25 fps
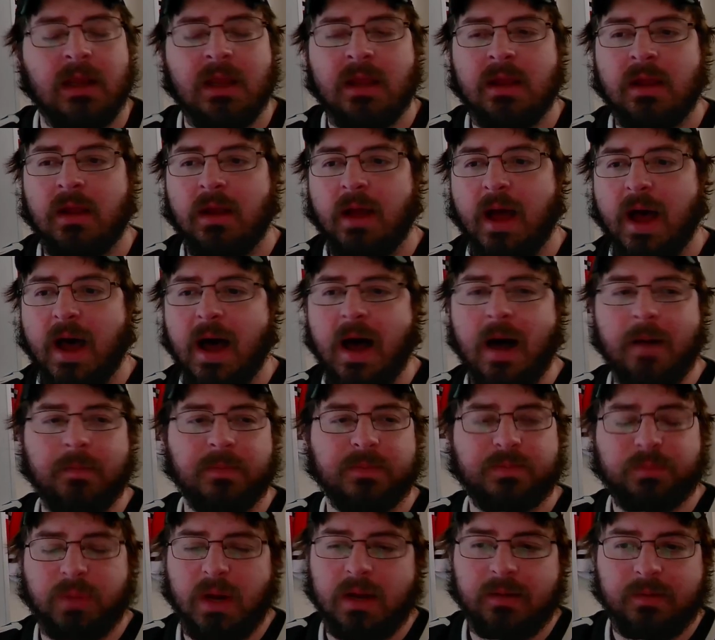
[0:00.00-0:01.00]

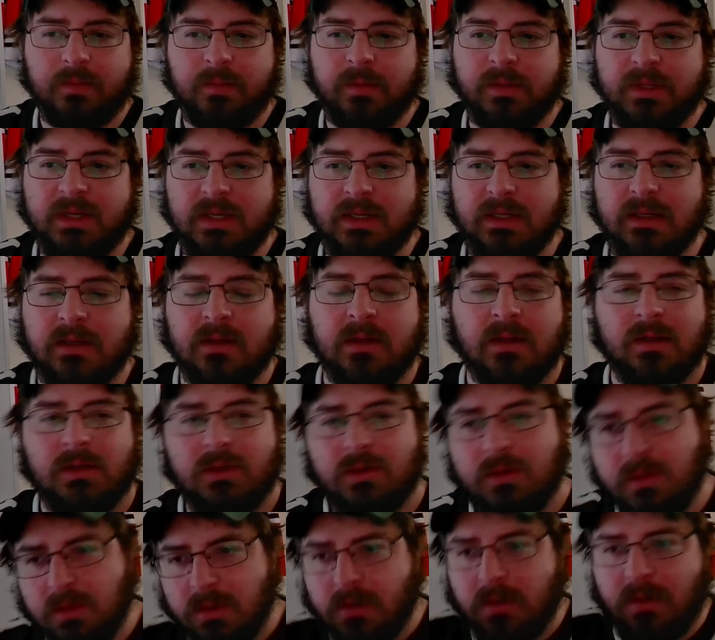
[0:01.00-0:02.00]
Probably
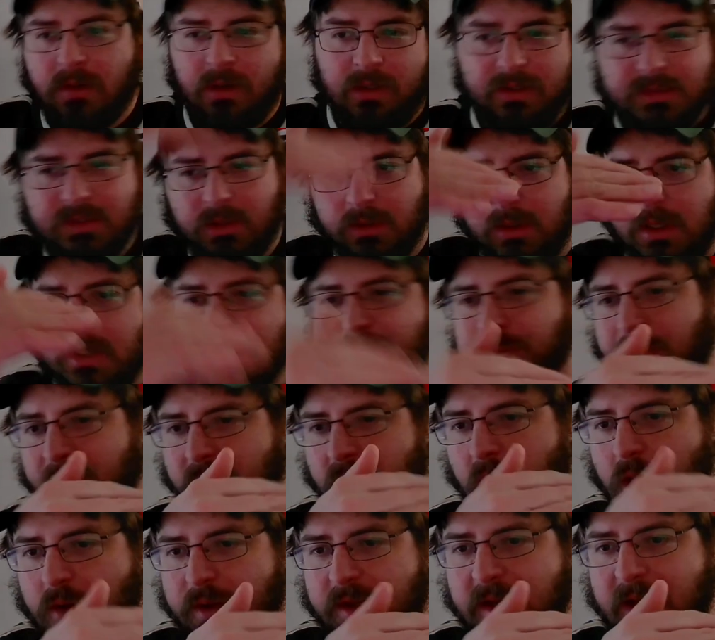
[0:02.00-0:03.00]
it's below
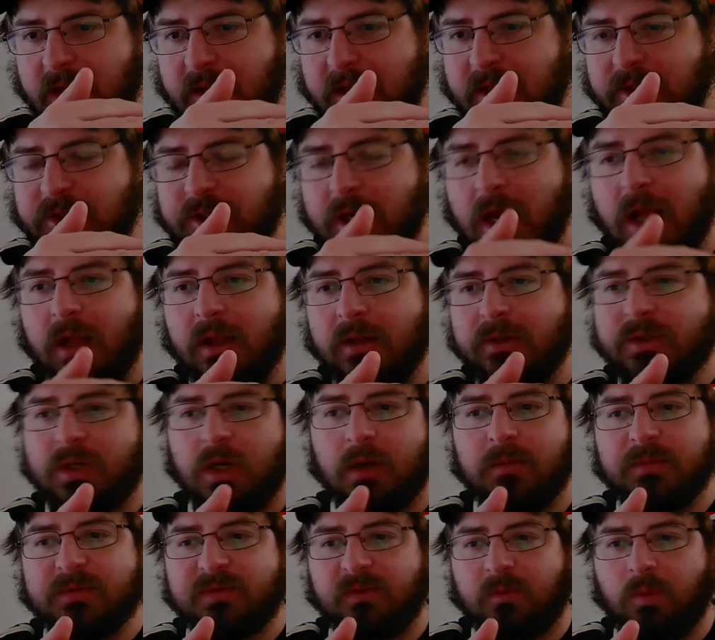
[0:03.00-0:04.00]
the NHL in terms
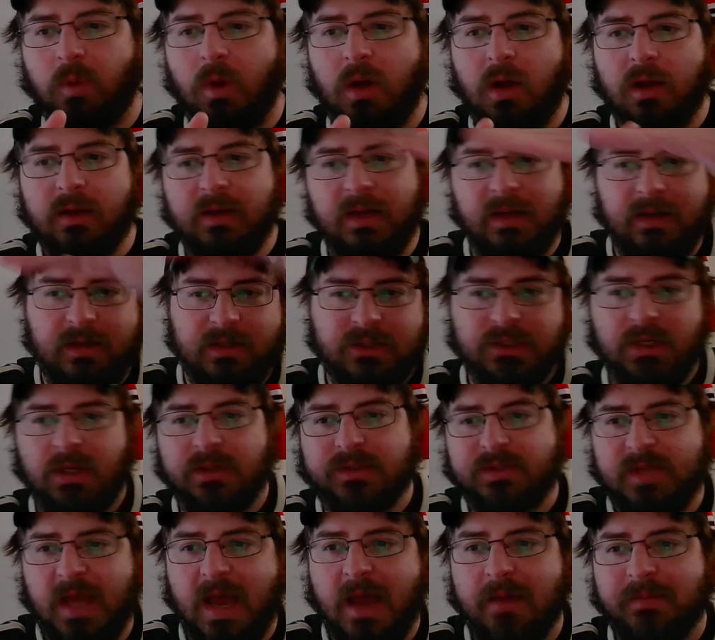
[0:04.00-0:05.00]
of quality. NHL's
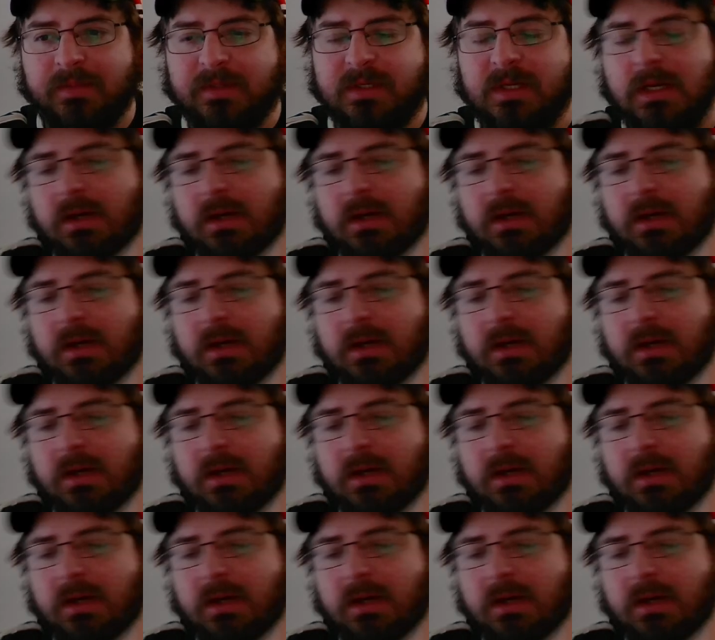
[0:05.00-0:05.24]
top tier.